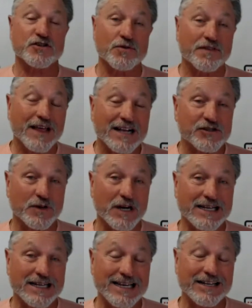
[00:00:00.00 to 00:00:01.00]
And so that's
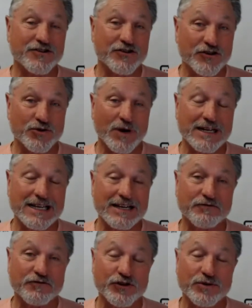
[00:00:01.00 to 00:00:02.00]
what I need to do. I
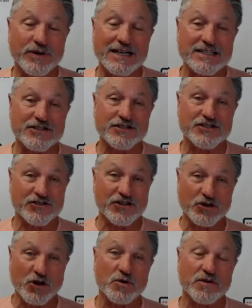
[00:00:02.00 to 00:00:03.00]
need for you guys to,
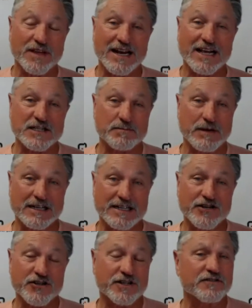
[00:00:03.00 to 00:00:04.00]
to lower that
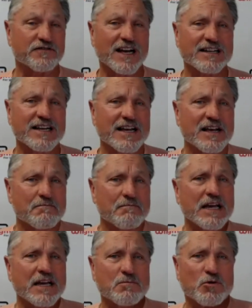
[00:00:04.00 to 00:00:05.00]
expectation. In fact,
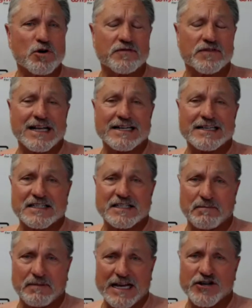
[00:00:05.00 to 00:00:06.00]
make it more of an
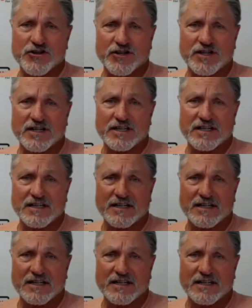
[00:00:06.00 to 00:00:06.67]
anticipation.